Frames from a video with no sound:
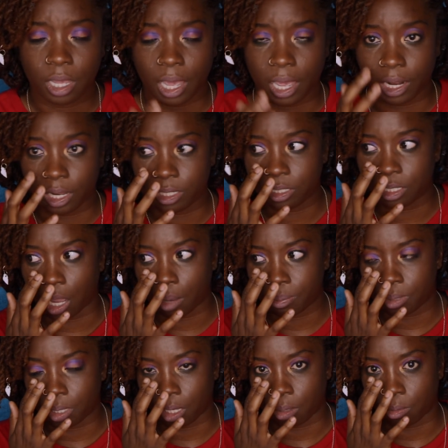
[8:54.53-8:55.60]
and
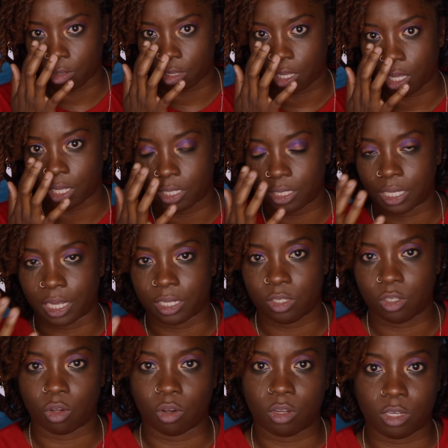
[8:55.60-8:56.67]
adopting kids
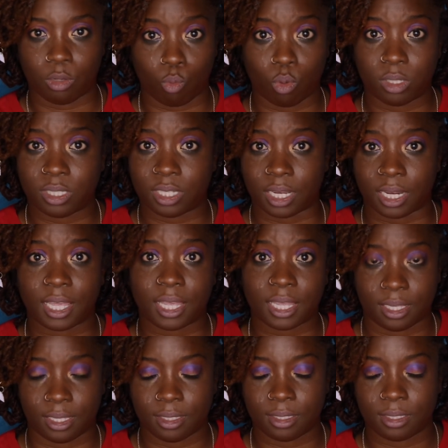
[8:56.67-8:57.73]
that wasn't
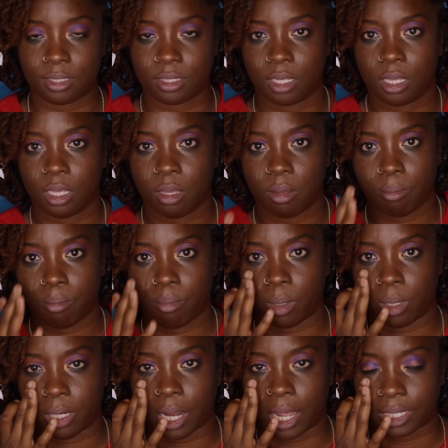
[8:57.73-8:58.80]
his,
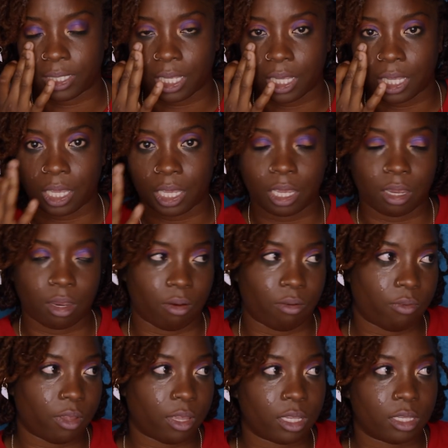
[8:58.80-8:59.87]
but not taking care
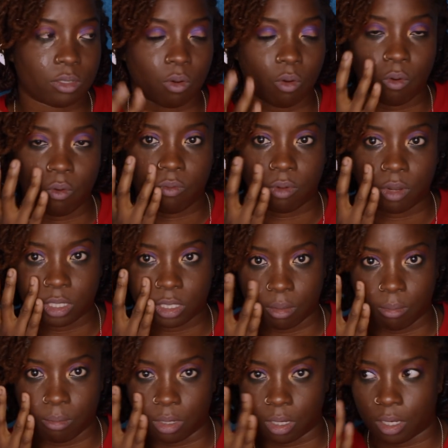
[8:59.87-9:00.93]
of his own flesh
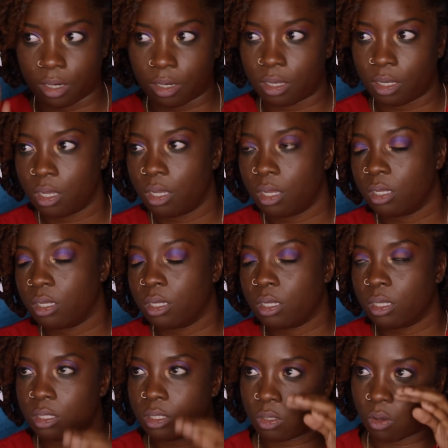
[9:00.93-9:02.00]
and blood.
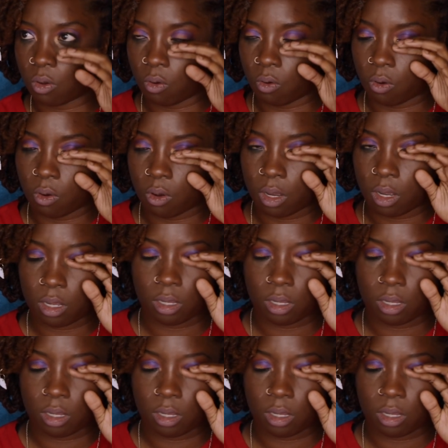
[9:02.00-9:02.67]
So...